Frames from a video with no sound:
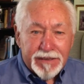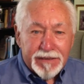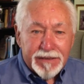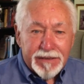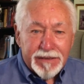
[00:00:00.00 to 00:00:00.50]

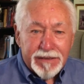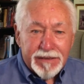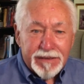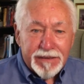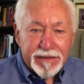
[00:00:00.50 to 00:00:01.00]

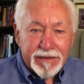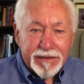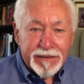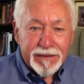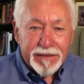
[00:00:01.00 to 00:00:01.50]

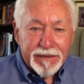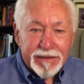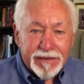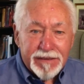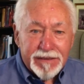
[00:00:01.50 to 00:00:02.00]

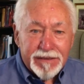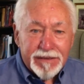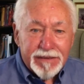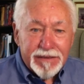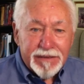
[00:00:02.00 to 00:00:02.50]

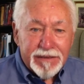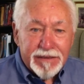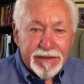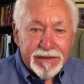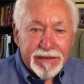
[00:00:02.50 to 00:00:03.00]

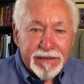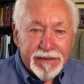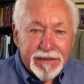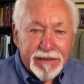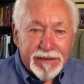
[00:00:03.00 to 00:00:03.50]

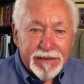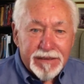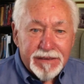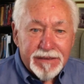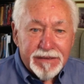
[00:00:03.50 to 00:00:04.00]

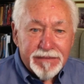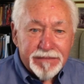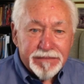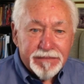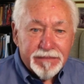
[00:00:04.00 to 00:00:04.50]

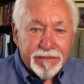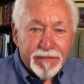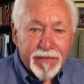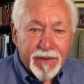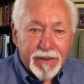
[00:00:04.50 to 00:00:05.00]

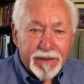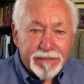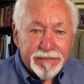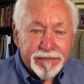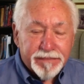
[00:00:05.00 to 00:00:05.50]

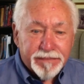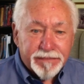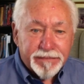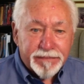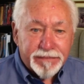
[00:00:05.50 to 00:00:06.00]

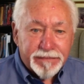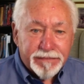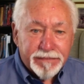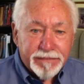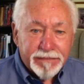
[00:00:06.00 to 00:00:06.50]

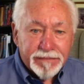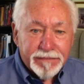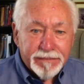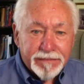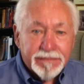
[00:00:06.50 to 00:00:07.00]

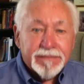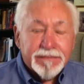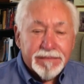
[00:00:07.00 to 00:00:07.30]
This person isn't speaking.